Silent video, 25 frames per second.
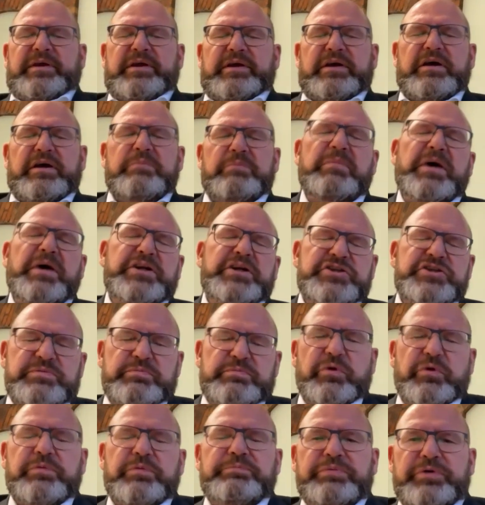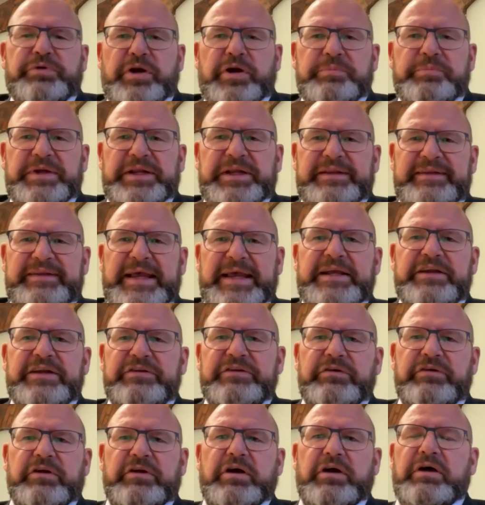a much more prominent
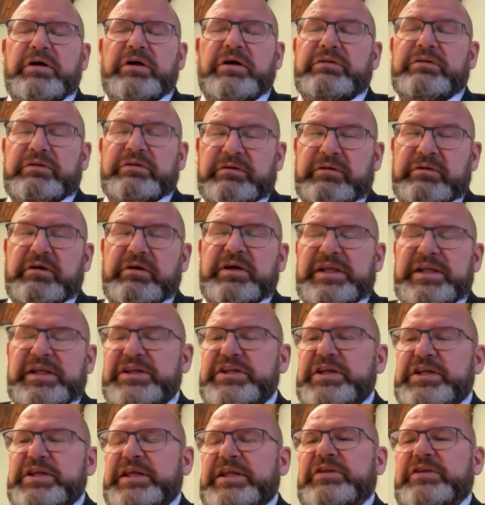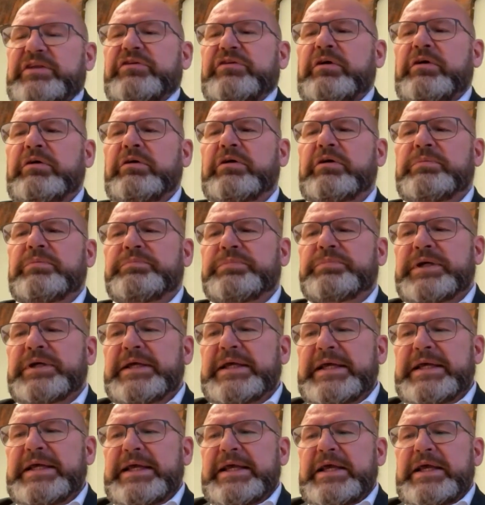actor in Europe.
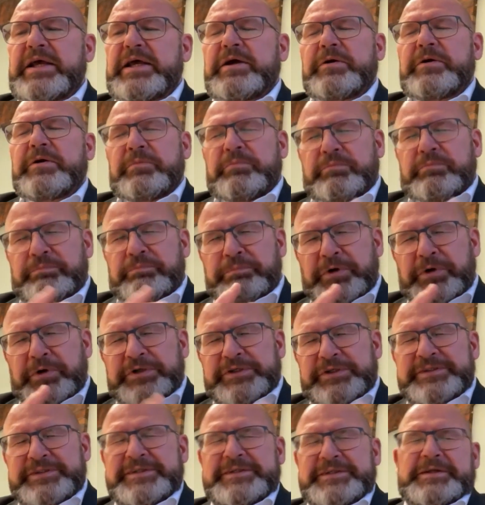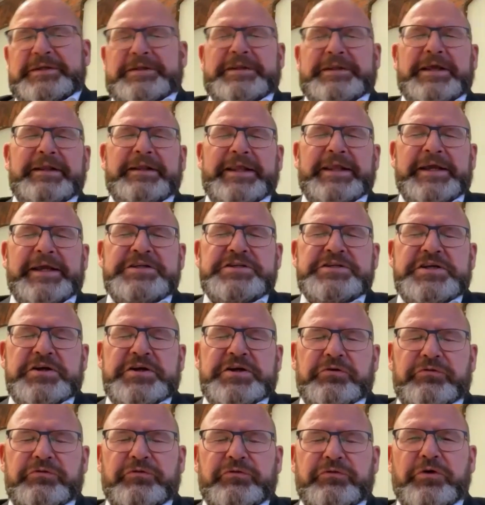But the election,
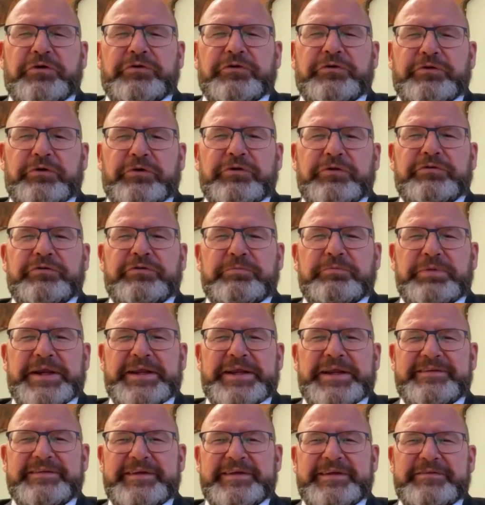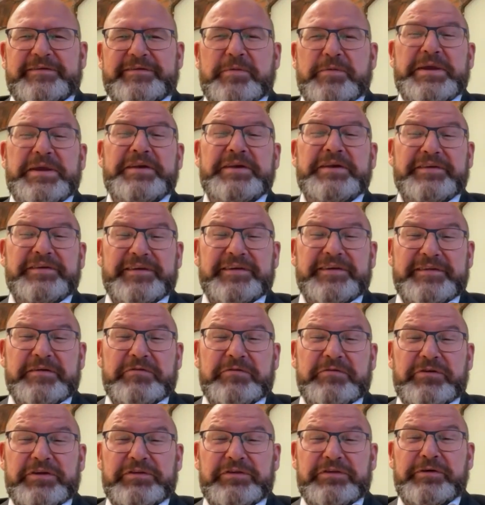of course, also brings in some
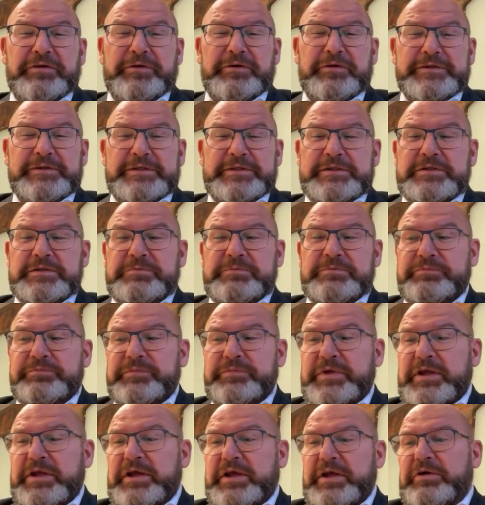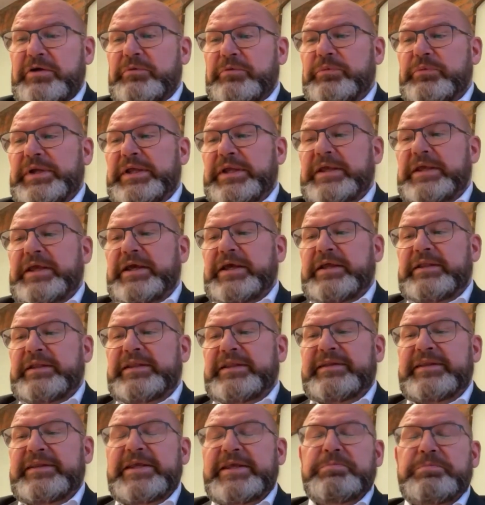interesting results. The
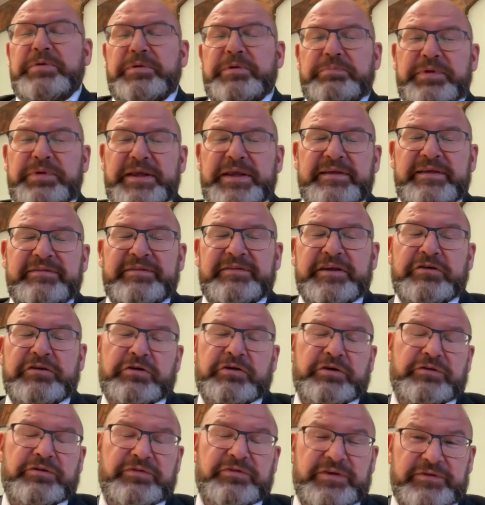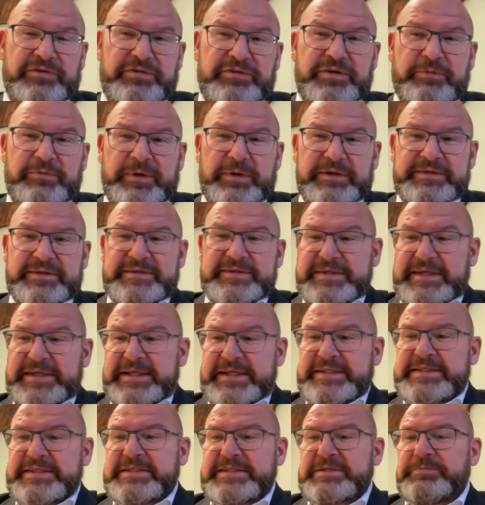DPP secured 51
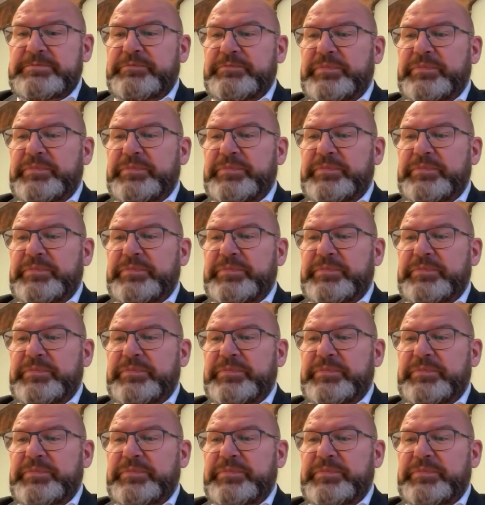seats,